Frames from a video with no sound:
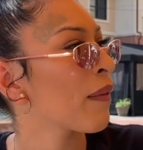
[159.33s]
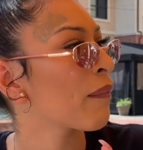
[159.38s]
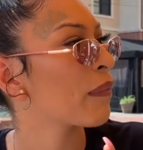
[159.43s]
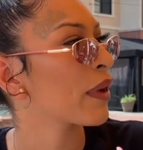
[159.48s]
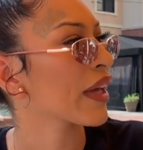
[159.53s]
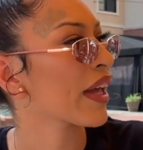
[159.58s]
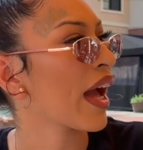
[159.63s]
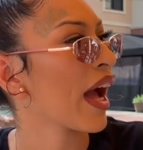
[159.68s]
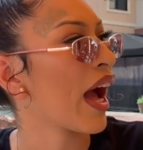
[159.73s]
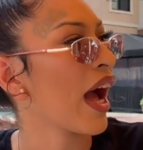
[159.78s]

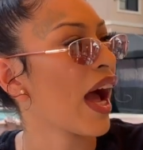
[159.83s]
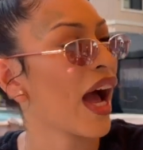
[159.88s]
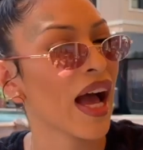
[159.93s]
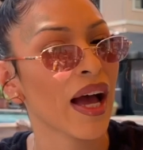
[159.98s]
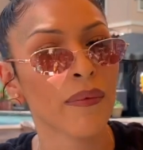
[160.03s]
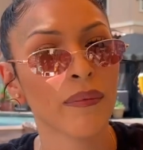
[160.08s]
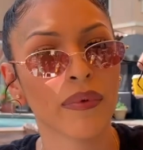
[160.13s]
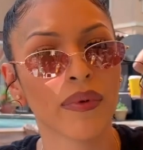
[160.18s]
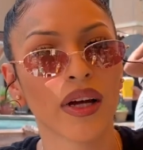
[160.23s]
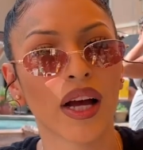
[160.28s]
But
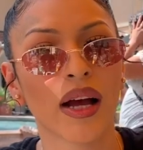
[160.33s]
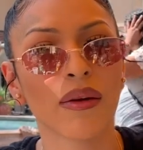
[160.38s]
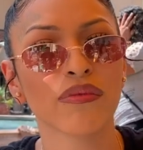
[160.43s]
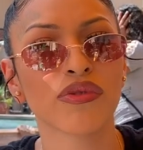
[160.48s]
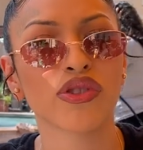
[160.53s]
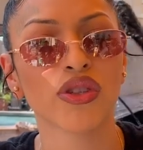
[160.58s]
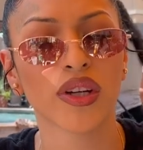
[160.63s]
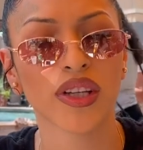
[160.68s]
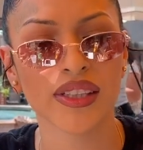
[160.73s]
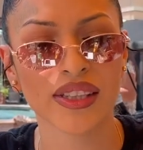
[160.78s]
yeah, I'm
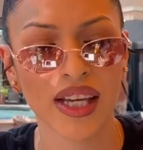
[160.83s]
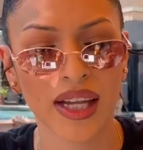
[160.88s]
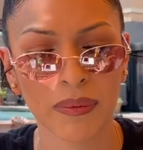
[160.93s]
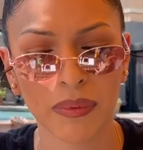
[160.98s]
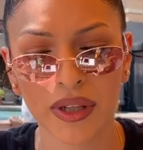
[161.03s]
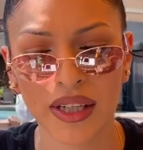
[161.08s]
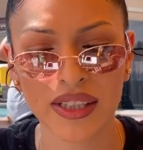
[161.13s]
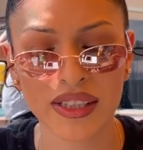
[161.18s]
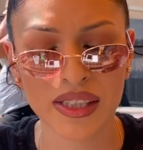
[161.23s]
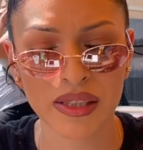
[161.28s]
so excited
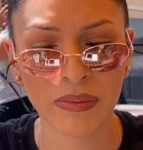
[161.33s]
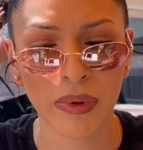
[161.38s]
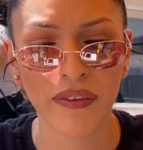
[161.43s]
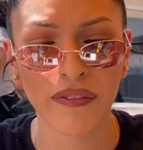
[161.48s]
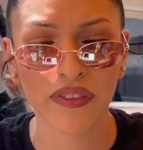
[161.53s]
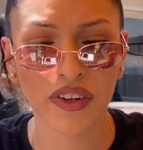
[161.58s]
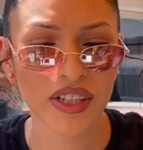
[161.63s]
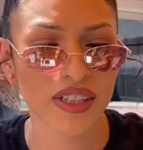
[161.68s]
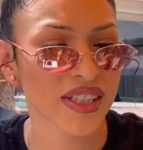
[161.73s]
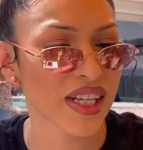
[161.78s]
because it's my
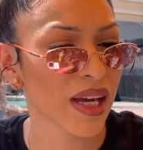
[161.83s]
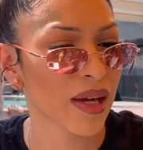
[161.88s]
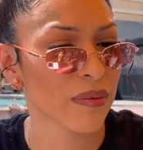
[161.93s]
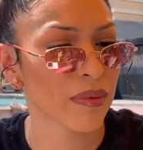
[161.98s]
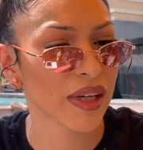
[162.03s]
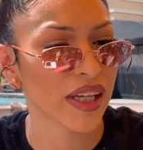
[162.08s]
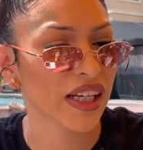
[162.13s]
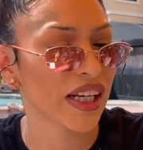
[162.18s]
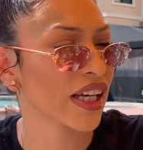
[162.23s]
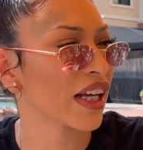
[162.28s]
first time
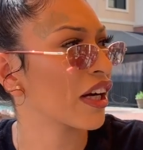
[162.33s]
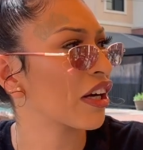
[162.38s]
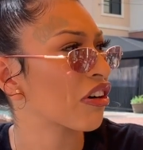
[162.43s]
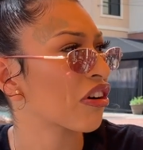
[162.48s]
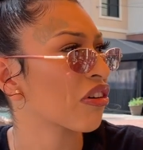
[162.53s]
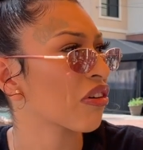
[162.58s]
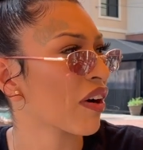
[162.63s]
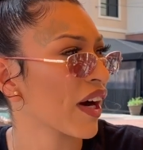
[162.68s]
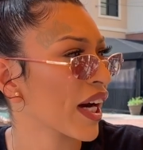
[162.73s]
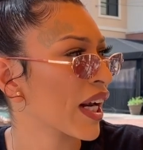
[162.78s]
eating a
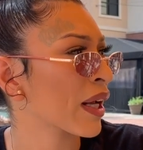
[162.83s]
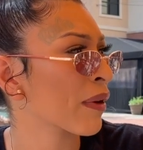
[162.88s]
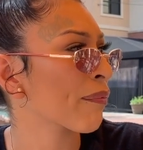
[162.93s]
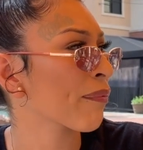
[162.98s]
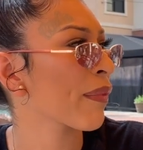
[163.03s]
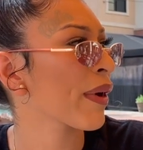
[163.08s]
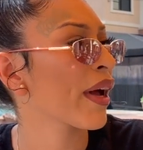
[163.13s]
crepe,